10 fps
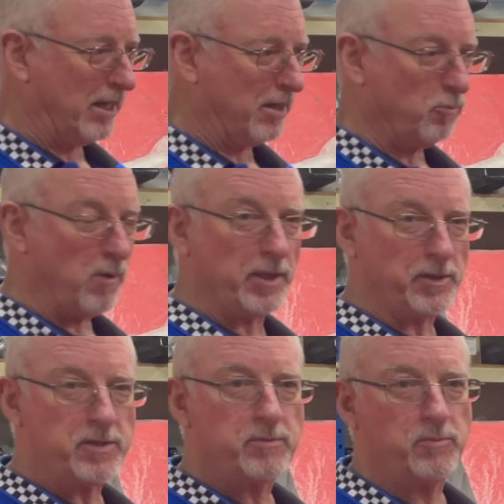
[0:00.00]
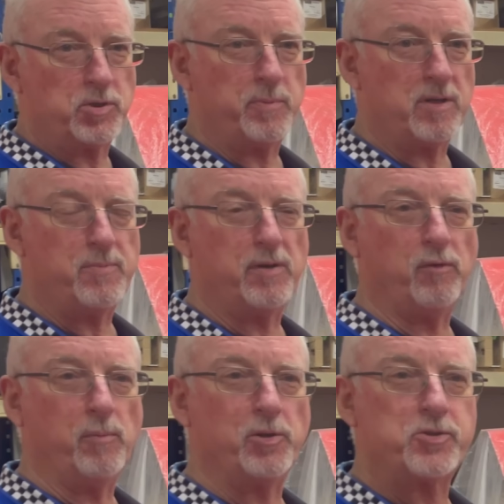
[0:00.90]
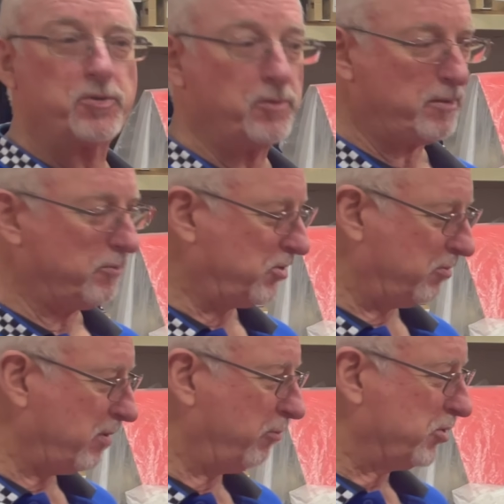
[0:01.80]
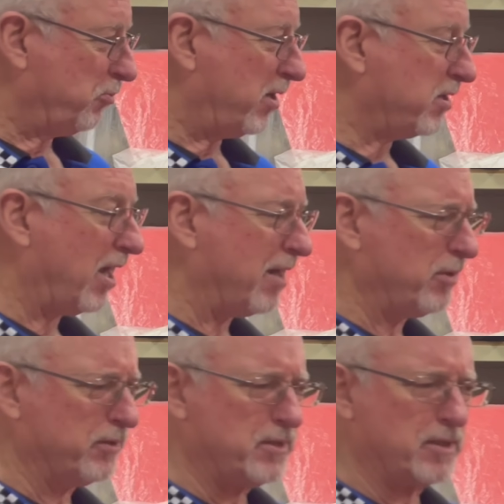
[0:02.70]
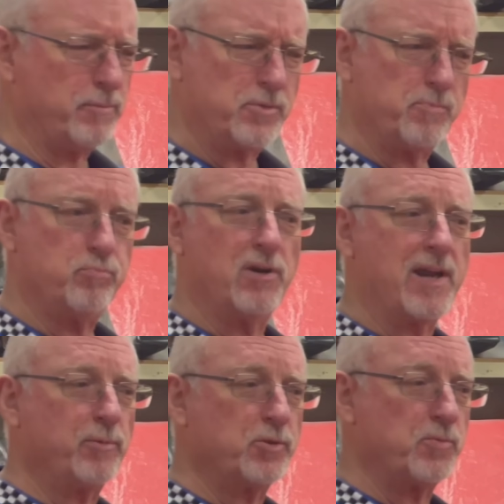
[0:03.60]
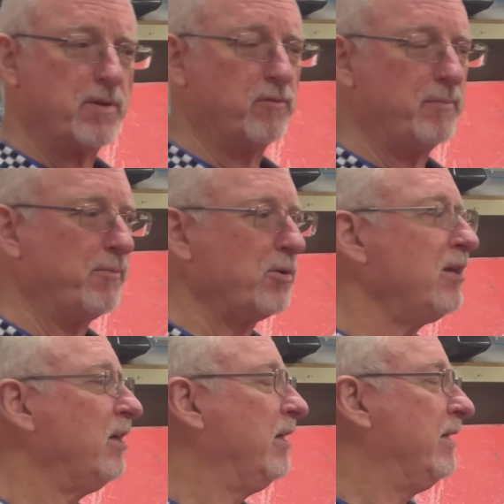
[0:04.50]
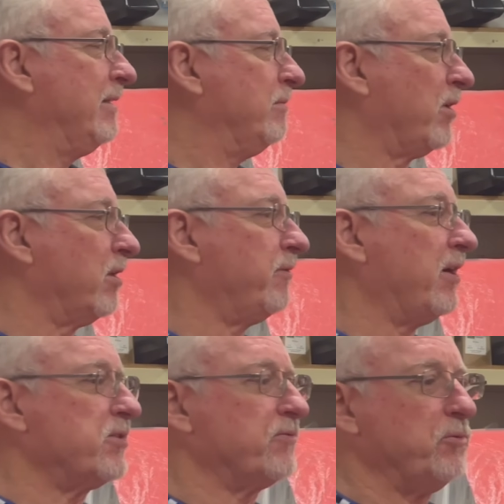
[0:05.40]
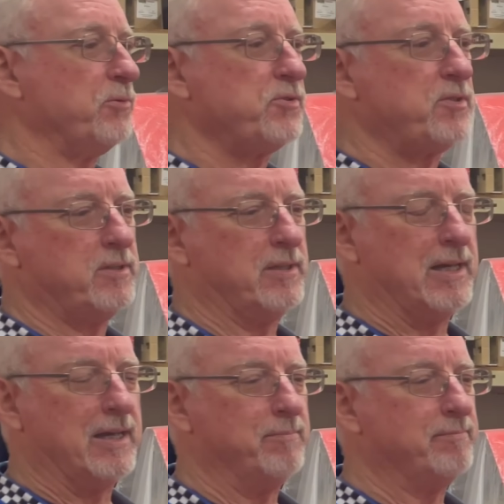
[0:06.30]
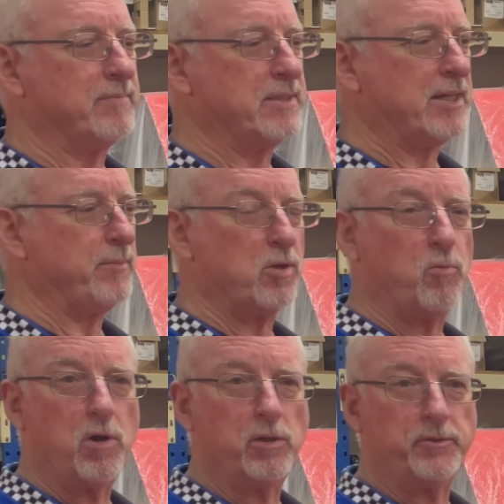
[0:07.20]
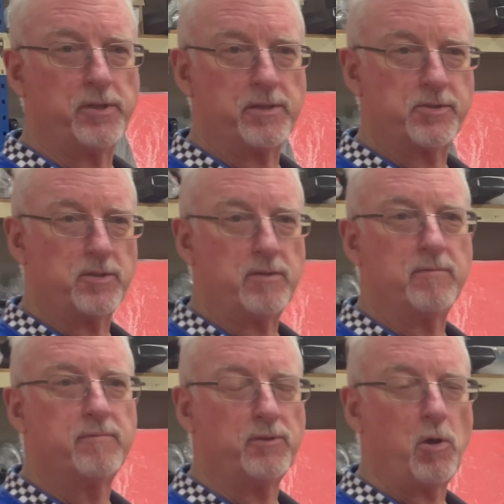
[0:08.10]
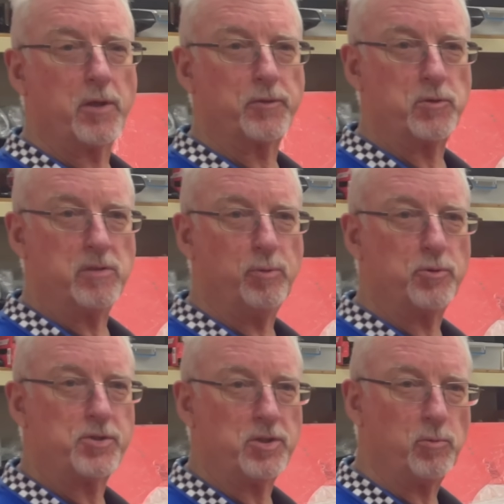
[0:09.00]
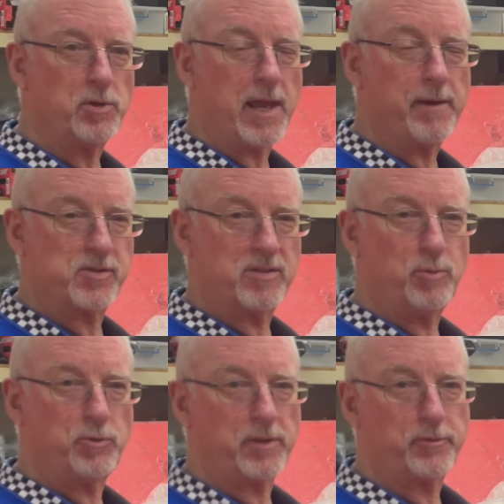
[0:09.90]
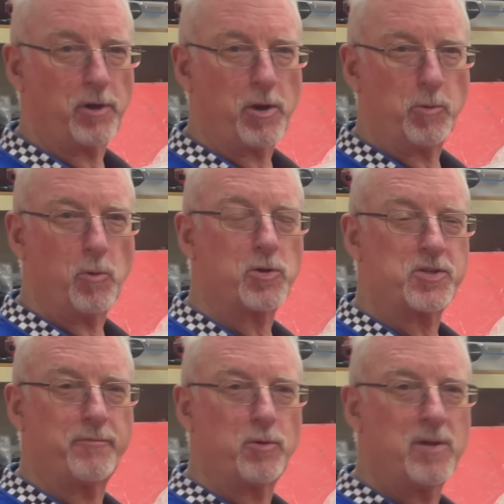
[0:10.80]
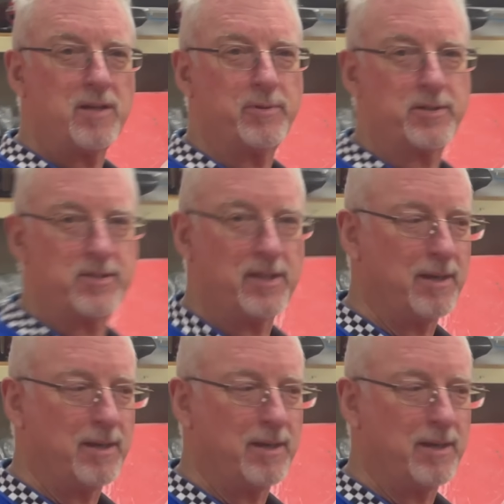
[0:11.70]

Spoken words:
rallied, which would be a bit of a monster, and it was a red car, but I think it was Brambles red from memory, one of the Phase 4s, and that'd be a wild thing to see flying through the bush in the wee hours of the morning, throwing rocks everywhere. But